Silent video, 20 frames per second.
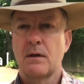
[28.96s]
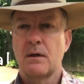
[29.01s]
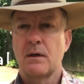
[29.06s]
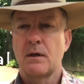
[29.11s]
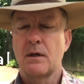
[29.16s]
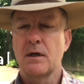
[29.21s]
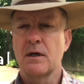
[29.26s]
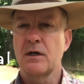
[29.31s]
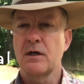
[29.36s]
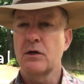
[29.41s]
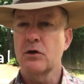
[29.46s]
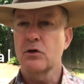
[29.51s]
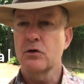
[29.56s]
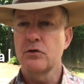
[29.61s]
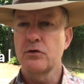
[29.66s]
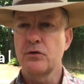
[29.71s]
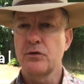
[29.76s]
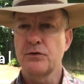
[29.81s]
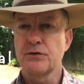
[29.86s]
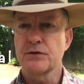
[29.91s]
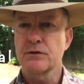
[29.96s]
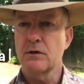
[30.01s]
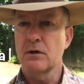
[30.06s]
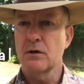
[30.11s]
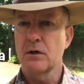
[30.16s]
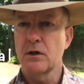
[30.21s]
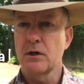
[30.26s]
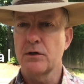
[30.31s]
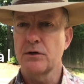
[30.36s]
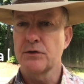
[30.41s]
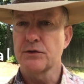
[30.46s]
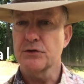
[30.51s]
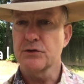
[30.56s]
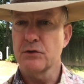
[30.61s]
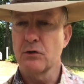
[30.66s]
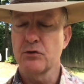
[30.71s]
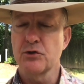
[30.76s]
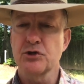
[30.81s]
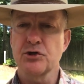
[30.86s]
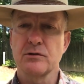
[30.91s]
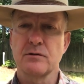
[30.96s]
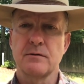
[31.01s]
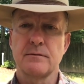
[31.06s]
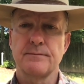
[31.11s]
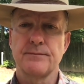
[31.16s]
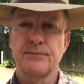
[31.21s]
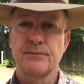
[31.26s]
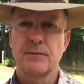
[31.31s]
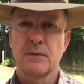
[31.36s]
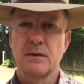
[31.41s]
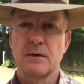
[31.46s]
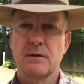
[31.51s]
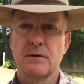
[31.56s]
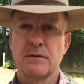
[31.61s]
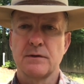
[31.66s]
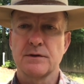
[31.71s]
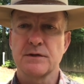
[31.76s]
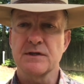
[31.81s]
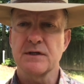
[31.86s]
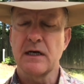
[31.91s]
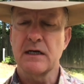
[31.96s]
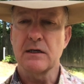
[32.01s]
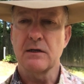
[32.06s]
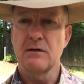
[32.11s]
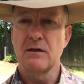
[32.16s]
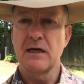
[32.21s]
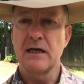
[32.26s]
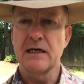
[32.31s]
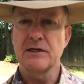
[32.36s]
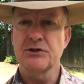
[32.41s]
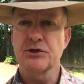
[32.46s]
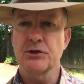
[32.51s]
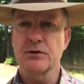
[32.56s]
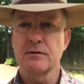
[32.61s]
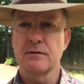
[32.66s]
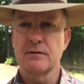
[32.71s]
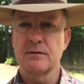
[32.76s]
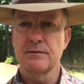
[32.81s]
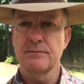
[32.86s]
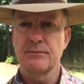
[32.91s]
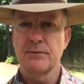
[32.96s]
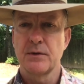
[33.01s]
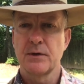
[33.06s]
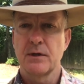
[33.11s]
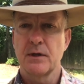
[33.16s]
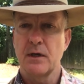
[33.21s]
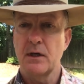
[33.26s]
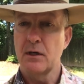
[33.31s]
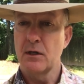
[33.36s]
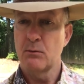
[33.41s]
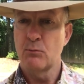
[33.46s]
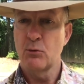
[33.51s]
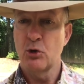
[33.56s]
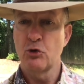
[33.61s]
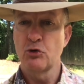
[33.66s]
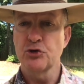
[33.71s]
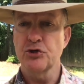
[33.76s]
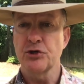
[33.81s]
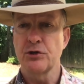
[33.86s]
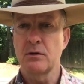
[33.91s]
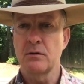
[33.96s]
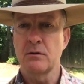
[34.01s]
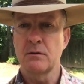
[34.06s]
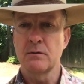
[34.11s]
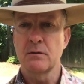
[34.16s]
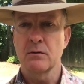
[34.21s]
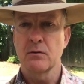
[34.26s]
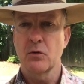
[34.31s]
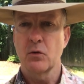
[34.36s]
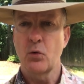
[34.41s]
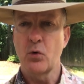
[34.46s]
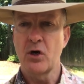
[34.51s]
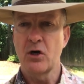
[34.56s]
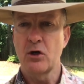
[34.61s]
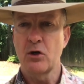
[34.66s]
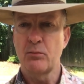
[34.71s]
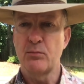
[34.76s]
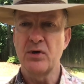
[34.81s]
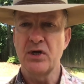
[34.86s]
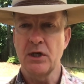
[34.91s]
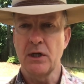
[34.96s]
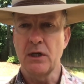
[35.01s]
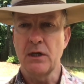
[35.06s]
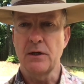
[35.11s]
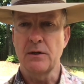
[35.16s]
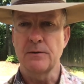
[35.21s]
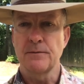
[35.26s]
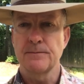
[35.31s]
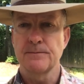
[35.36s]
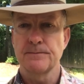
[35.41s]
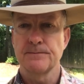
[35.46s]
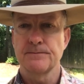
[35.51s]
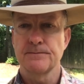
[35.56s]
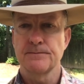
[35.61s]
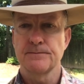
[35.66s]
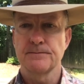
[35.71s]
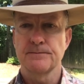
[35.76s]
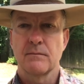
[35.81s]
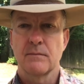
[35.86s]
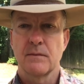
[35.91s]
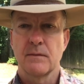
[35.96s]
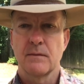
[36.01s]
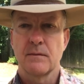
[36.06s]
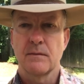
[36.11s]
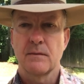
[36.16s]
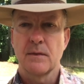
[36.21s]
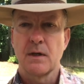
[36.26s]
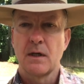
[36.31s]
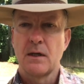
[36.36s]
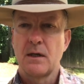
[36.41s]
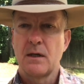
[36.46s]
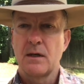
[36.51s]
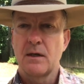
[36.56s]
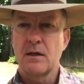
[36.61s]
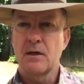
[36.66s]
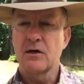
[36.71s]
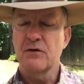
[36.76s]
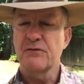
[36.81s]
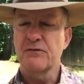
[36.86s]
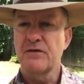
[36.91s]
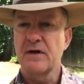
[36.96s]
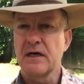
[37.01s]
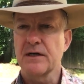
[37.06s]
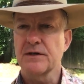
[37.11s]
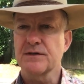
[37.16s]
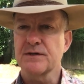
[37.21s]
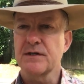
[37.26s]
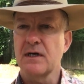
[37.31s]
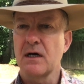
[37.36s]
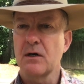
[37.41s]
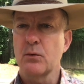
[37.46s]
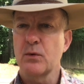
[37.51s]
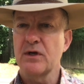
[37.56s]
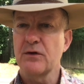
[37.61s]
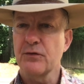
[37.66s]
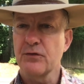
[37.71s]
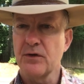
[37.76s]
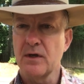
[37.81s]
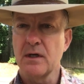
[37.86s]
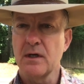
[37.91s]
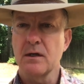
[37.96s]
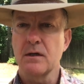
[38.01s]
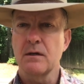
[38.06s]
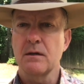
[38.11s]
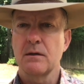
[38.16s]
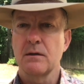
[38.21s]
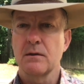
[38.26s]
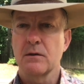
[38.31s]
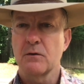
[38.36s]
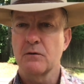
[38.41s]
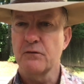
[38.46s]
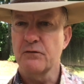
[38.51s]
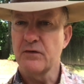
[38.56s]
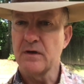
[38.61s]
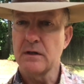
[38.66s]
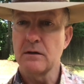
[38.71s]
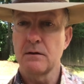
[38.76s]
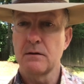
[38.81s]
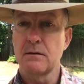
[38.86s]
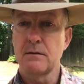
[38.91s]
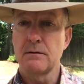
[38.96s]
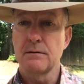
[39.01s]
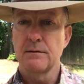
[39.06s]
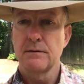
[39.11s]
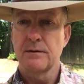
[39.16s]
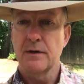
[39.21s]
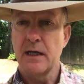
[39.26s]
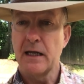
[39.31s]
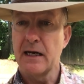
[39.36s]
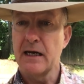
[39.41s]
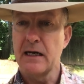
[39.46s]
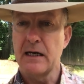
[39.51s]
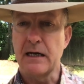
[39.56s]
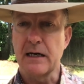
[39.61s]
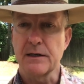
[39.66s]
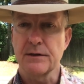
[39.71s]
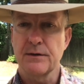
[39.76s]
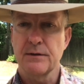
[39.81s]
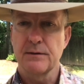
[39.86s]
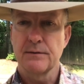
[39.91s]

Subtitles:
It includes our social, psychological, and emotional well-being. It affects how we think, feel, and act.